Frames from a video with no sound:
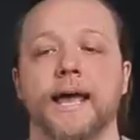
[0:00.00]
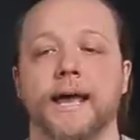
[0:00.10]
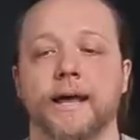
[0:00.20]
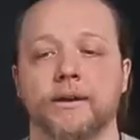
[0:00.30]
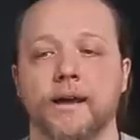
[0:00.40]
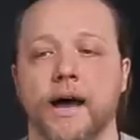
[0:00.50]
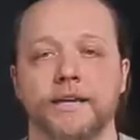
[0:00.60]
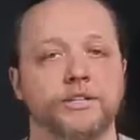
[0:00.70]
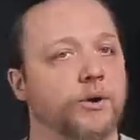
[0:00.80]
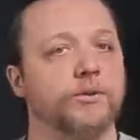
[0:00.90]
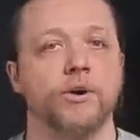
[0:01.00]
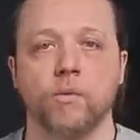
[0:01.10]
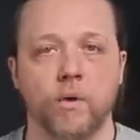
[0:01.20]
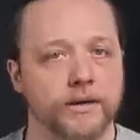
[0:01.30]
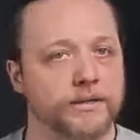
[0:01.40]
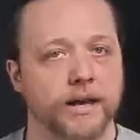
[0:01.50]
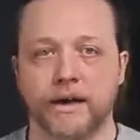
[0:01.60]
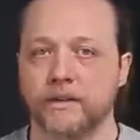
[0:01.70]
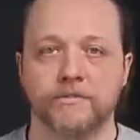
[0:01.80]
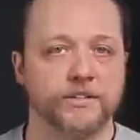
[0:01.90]
and I don't know what
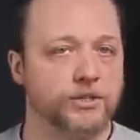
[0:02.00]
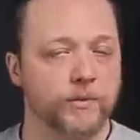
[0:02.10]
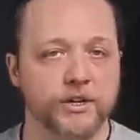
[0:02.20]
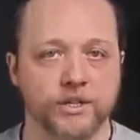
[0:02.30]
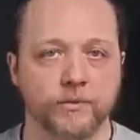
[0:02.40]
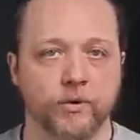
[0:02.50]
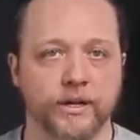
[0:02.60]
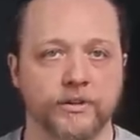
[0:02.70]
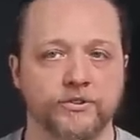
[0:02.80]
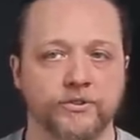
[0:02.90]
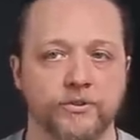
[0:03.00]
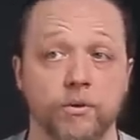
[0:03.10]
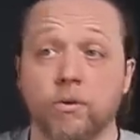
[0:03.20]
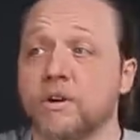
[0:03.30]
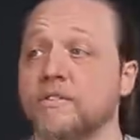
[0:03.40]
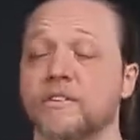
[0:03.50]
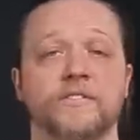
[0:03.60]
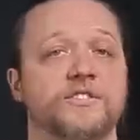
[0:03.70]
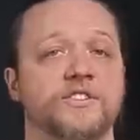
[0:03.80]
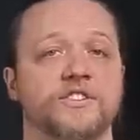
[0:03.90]
kind of situation I'm going into, or even if
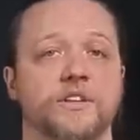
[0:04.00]
it's just